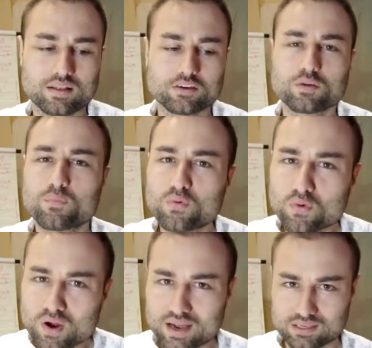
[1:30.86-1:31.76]
There's a
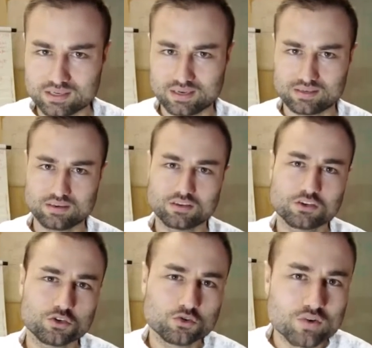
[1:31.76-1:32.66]
process, there's a
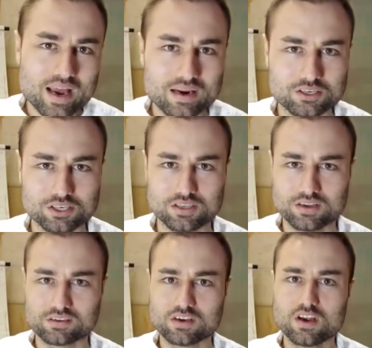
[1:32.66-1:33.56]
strategy,
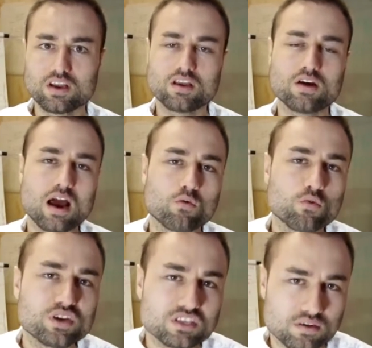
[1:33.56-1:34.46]
there's how
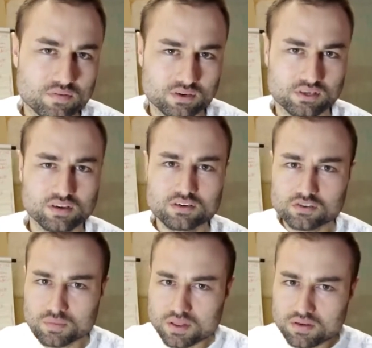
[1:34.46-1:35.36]
risk averse are. There's
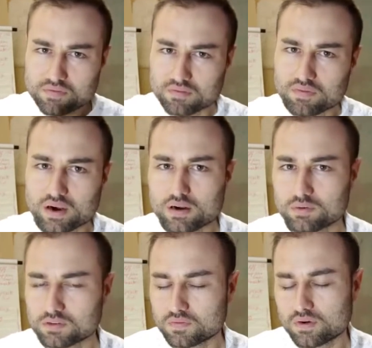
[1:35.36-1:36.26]
so many different
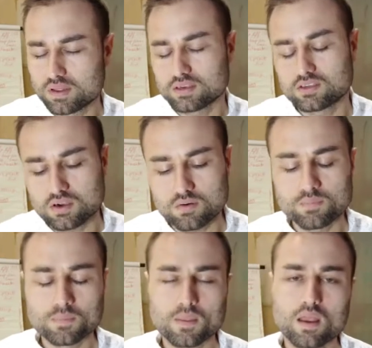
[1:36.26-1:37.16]
variables for this.
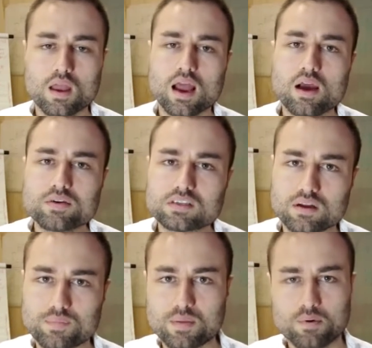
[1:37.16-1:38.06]
So I always
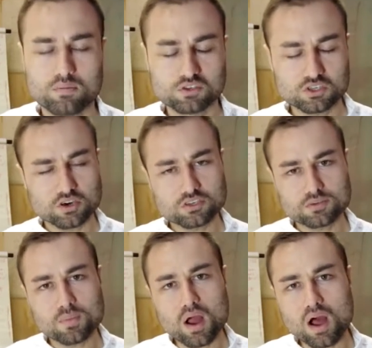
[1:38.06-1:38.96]
tell people, start
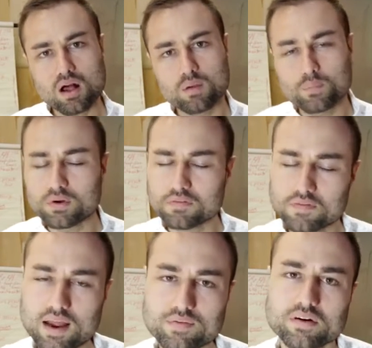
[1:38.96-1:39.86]
small, put a
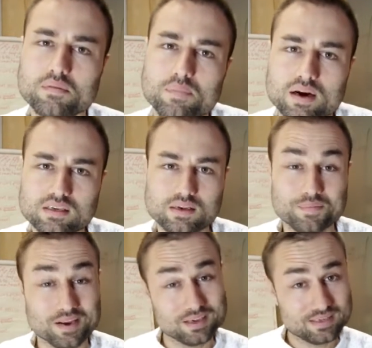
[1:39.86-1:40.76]
$500 in,
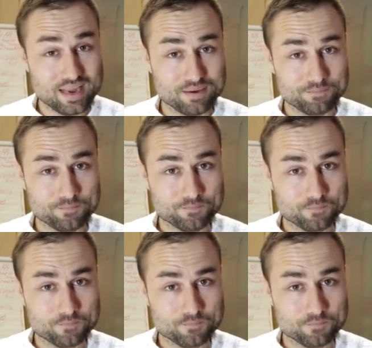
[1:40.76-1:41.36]
because hey,